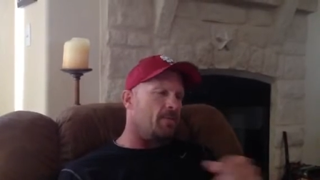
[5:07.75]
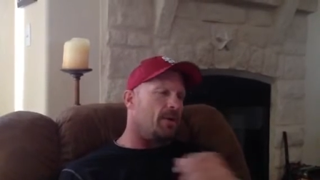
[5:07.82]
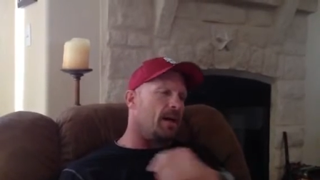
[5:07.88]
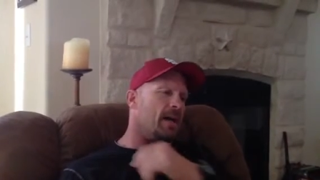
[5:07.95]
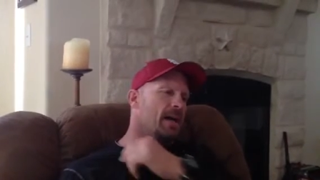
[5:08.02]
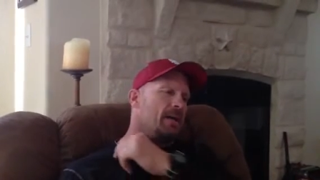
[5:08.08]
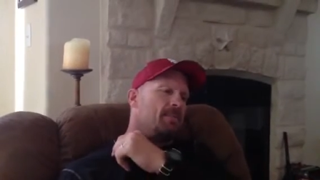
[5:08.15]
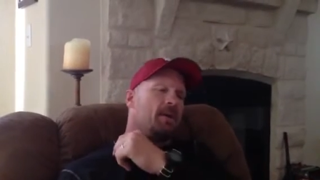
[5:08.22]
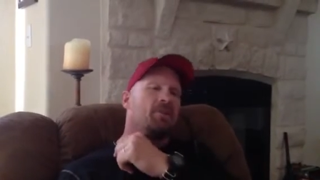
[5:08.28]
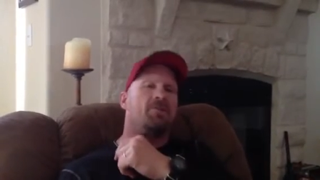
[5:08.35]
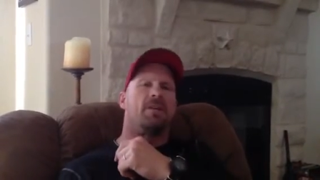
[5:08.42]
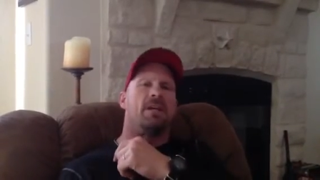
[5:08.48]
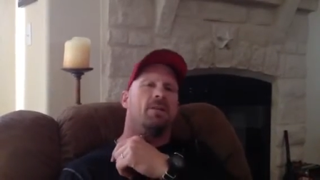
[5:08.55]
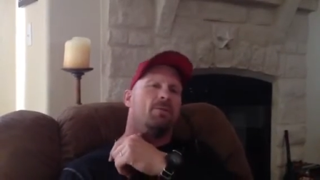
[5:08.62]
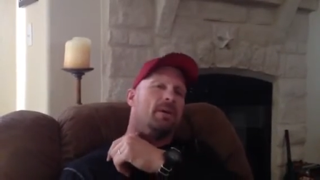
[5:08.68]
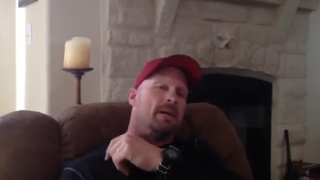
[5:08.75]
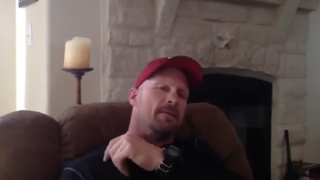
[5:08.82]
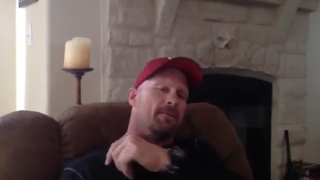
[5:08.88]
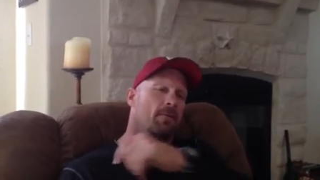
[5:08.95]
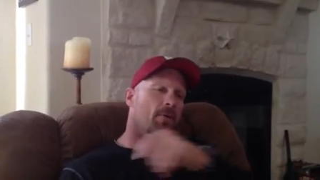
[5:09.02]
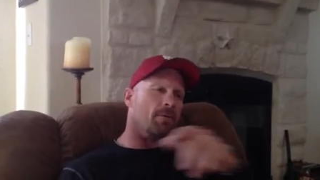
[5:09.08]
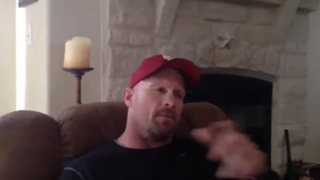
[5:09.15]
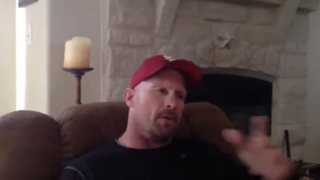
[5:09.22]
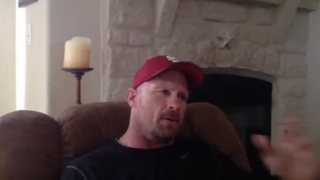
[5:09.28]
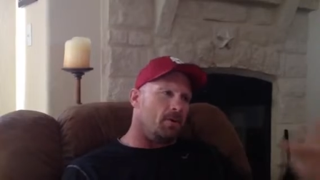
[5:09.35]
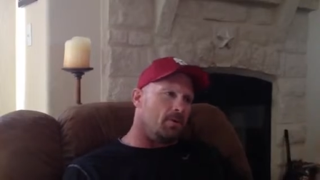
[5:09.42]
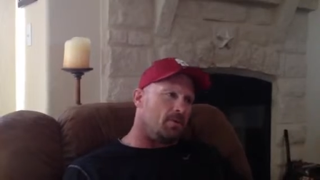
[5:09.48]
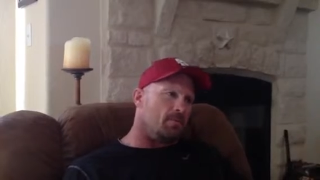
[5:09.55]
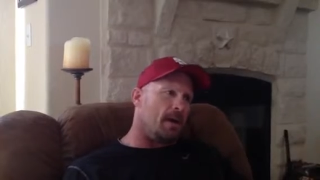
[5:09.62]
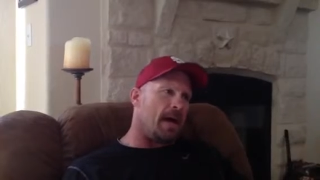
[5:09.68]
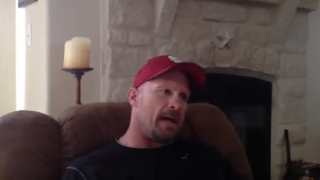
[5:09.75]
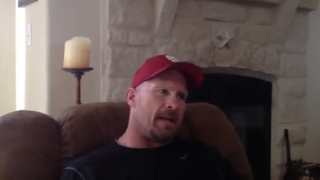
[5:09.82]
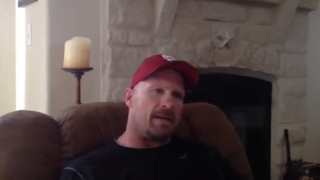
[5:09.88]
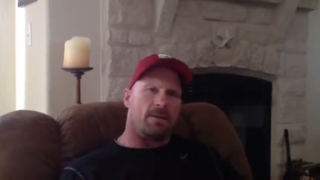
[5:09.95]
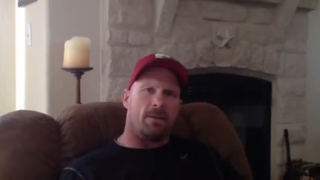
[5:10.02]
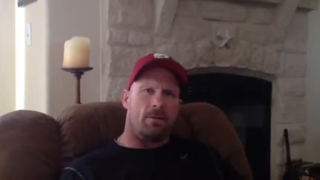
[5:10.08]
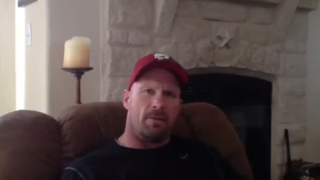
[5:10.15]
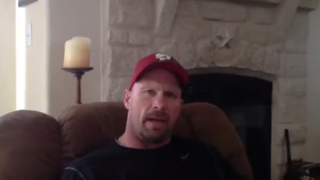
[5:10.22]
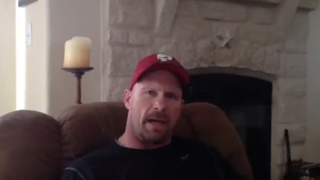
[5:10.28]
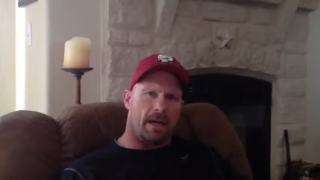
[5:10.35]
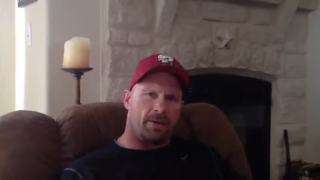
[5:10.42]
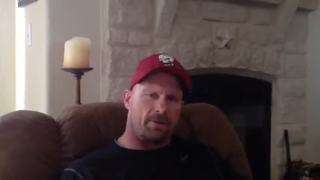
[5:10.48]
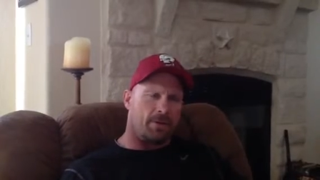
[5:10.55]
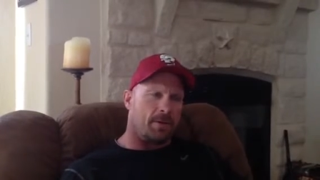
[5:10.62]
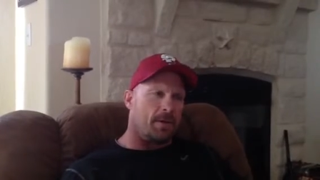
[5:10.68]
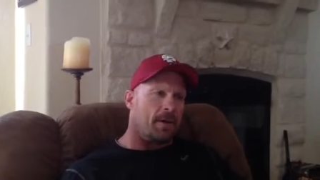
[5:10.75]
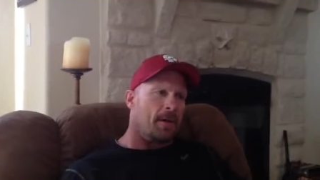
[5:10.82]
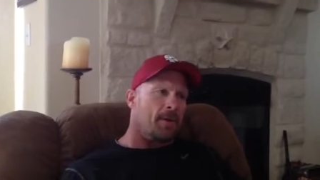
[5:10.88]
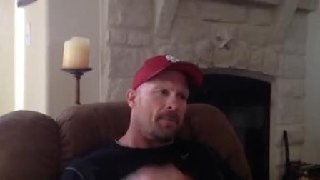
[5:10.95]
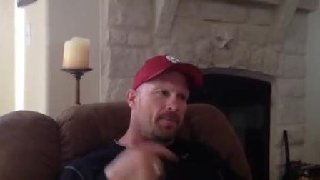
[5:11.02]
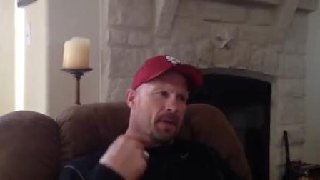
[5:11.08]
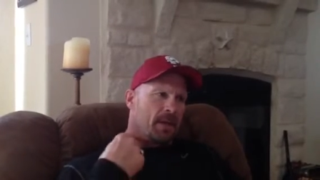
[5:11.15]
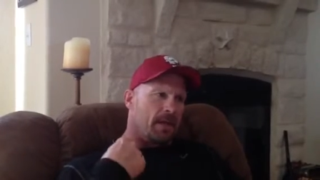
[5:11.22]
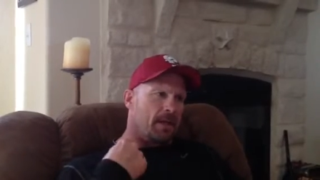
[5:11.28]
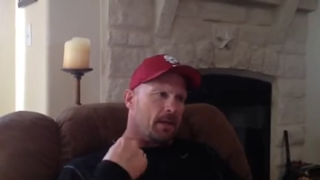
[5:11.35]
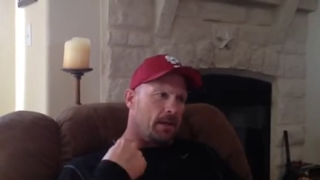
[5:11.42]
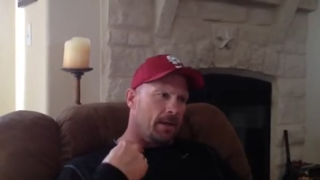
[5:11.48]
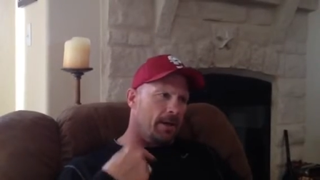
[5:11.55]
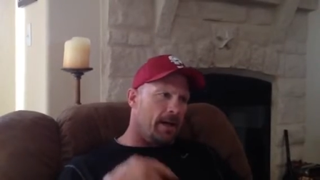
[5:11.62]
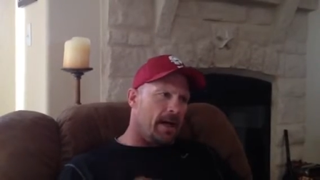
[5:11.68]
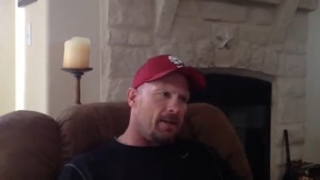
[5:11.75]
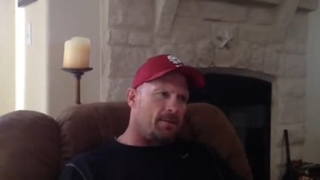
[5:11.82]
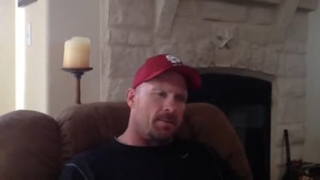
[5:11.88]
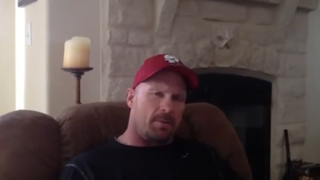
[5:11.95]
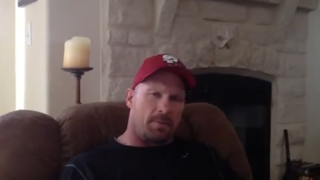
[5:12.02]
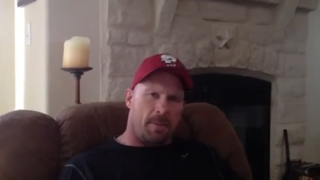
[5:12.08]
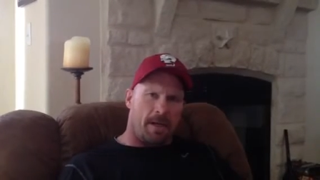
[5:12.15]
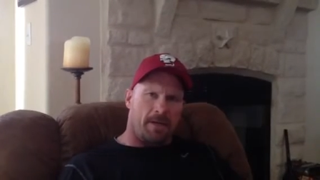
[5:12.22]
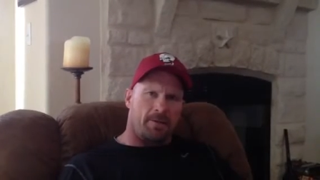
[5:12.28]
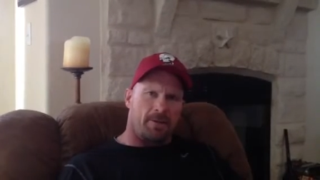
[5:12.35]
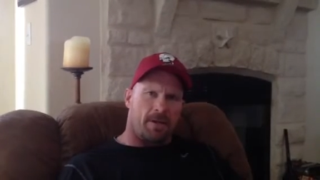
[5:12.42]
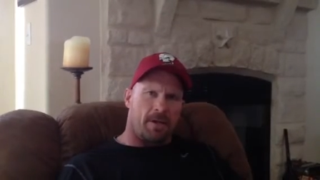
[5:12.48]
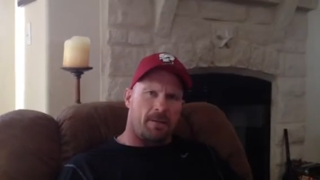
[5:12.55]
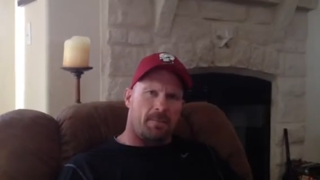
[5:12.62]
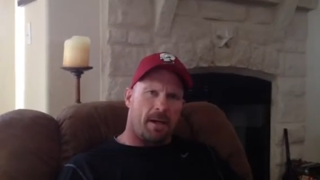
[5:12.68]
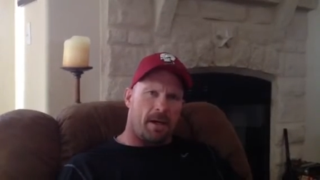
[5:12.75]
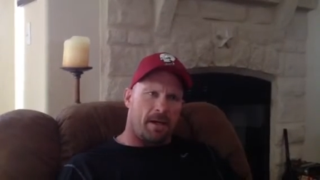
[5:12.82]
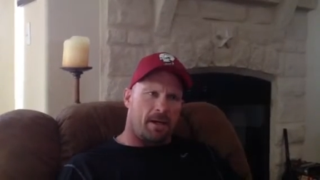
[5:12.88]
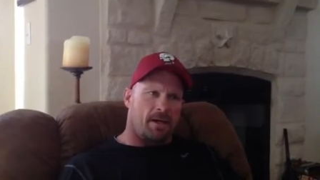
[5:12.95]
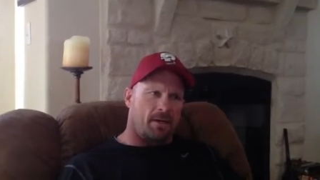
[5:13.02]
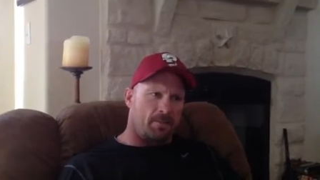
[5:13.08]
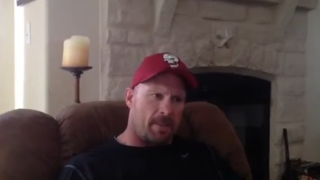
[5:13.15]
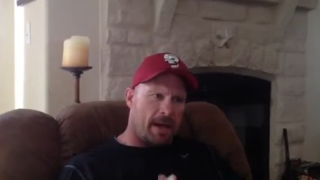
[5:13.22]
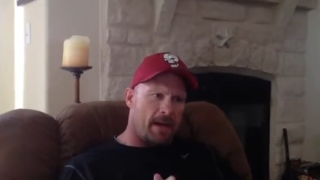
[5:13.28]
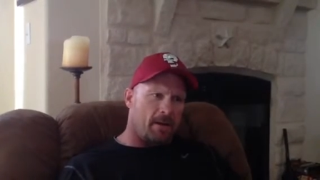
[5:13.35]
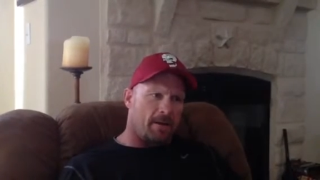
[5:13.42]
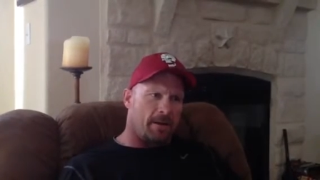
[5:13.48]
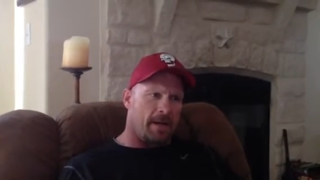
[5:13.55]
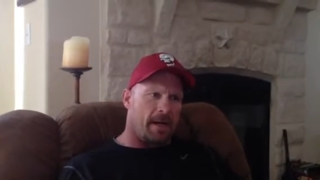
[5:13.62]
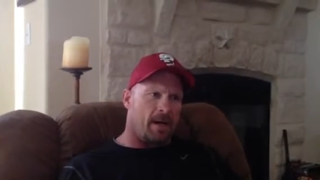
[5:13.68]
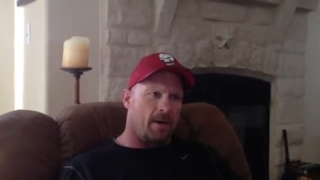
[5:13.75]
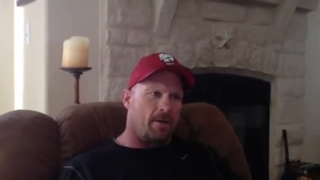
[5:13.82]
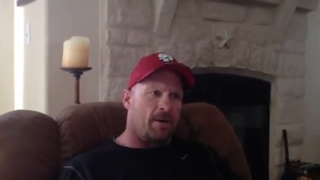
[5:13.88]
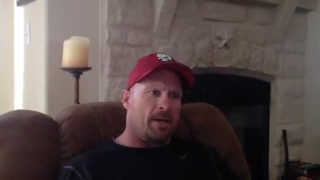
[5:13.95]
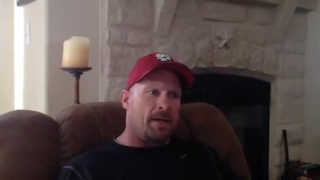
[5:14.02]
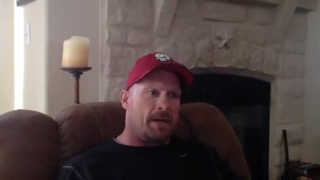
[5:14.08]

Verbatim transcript: When I had my C3 and 4 fused back in 2000, they cleared out some space there in my uh, spinal canal,